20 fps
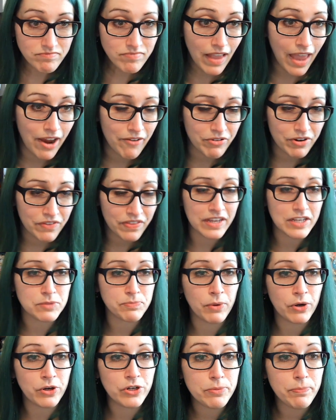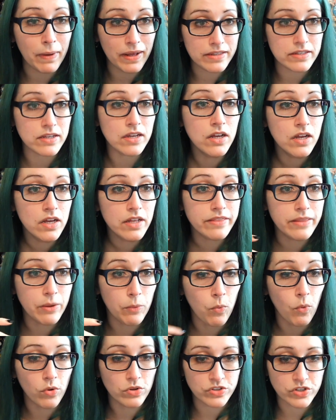everything is burnt. But the
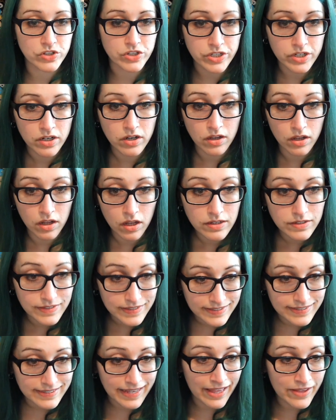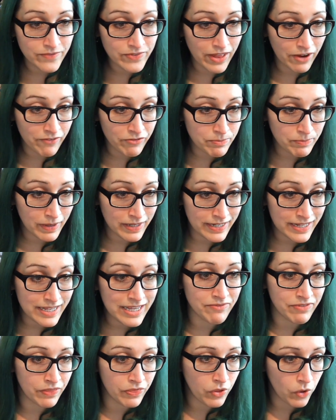water saved everybody,
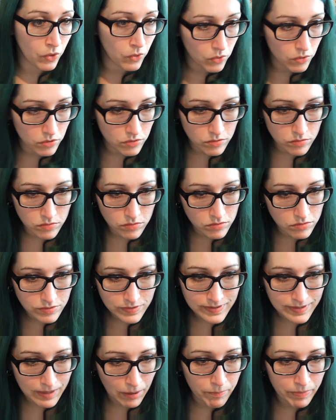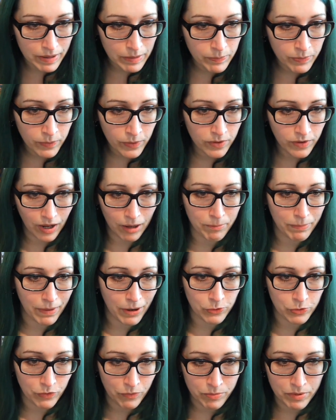even though some people are
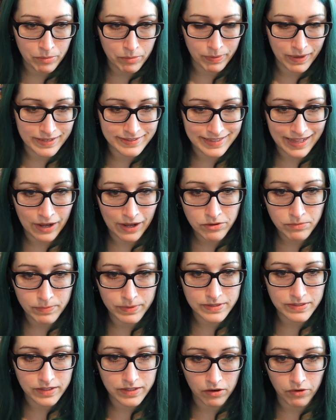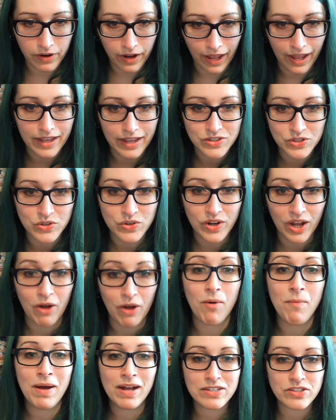bound to have been passed out. But still, okay. So
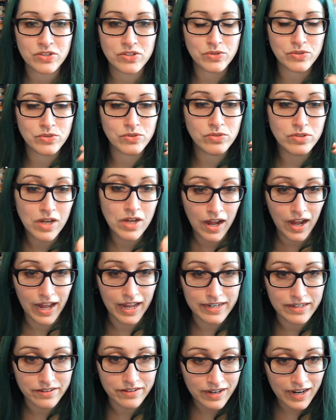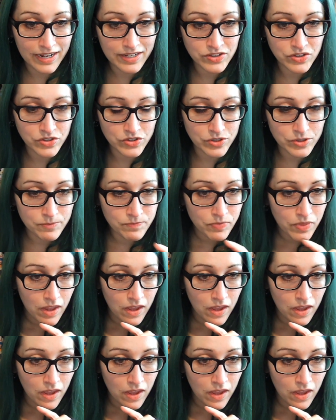Kawamatsu and Raizo.